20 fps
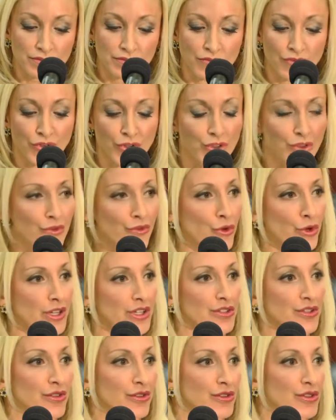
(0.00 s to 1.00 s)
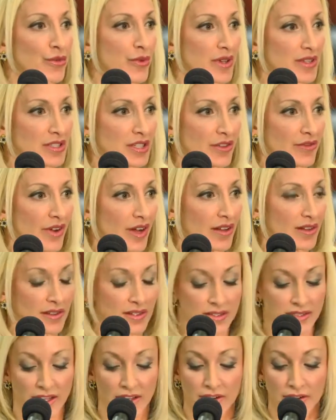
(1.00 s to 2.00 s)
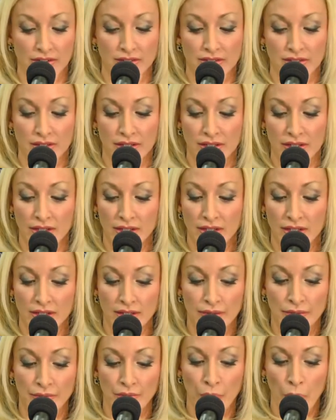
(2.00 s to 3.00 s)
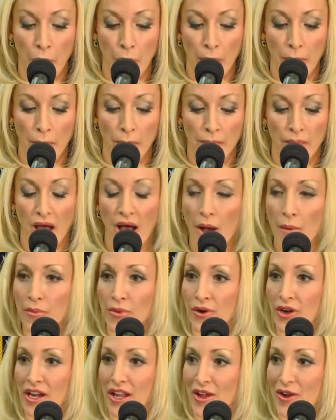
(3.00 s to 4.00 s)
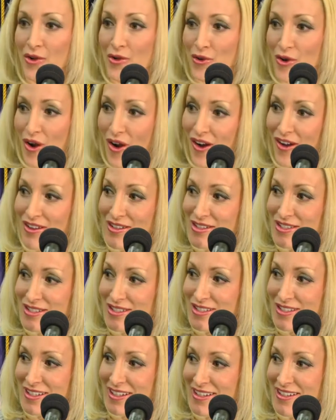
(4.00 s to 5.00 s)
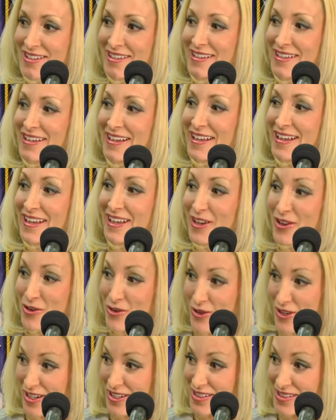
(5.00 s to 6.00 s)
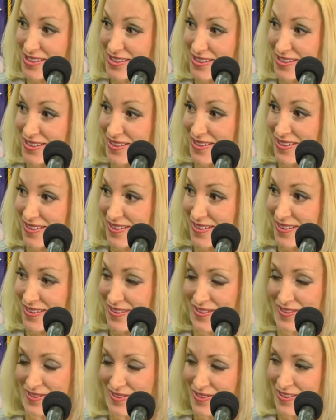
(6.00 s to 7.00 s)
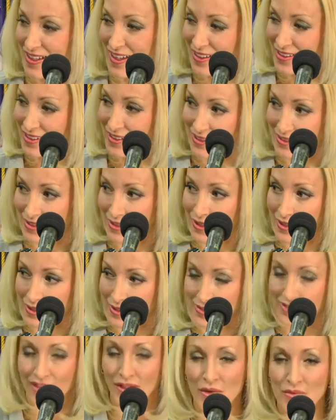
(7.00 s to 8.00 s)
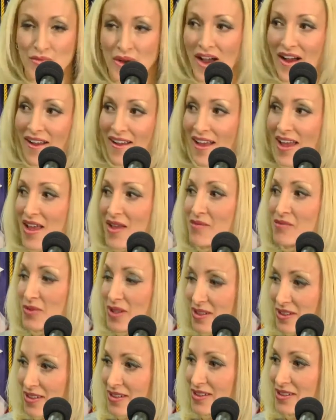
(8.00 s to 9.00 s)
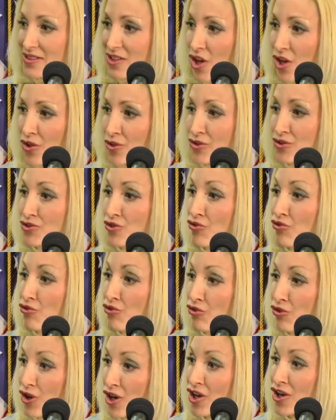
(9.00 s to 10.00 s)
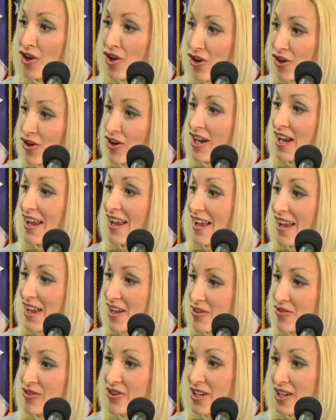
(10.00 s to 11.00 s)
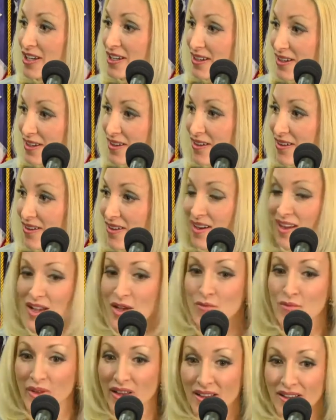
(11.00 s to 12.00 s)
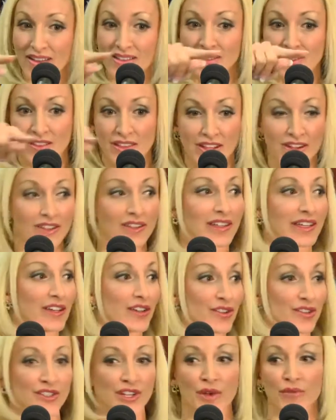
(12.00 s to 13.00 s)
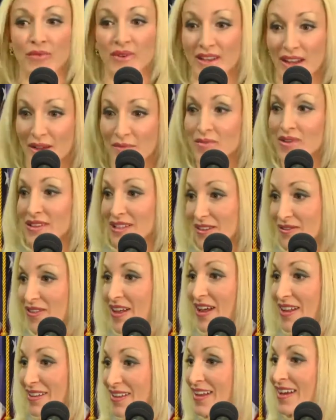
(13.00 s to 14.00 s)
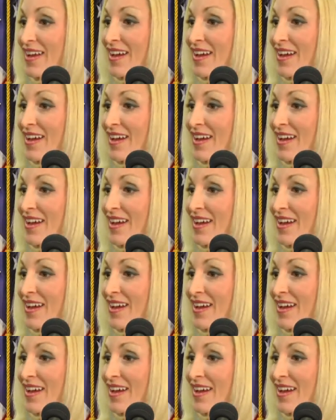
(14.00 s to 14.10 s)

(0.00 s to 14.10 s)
for the 42 domestic violence centers. The operating cost increased, get this, guys, by $1 million recurring every year because of their leadership, and I believe that